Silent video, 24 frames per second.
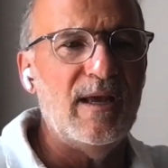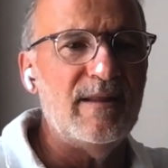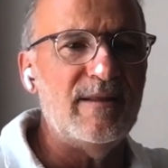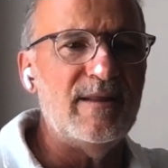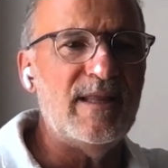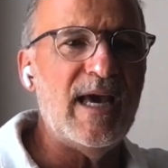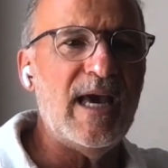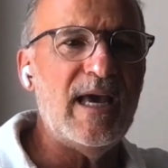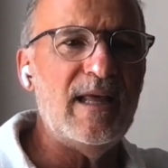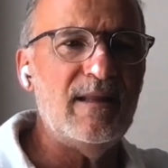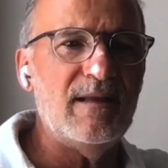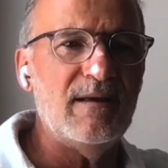
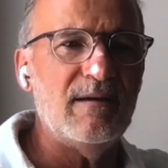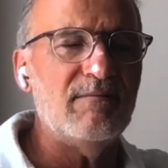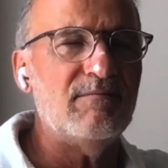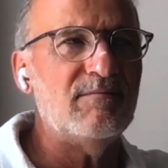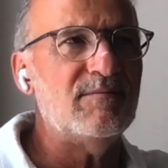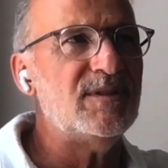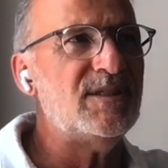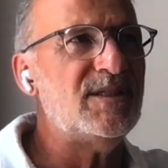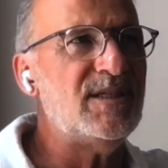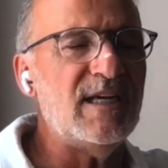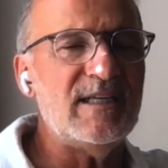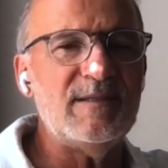Then
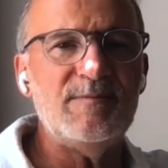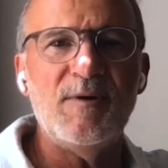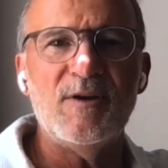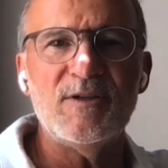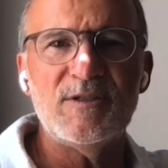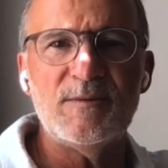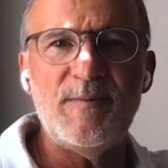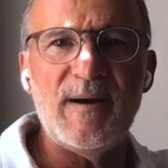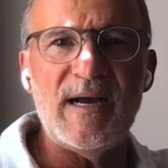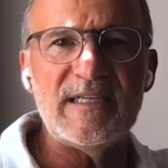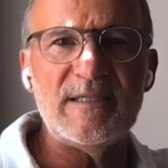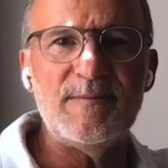six
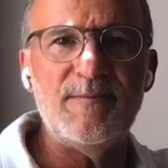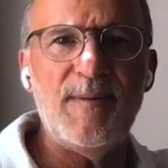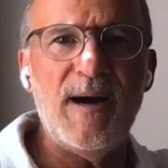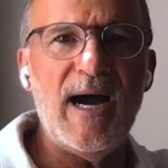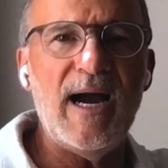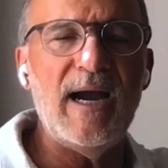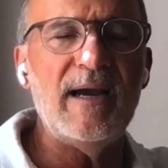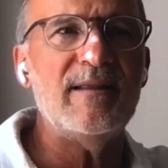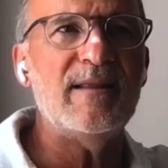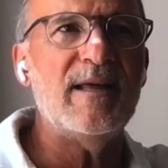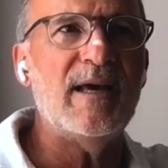months pass by,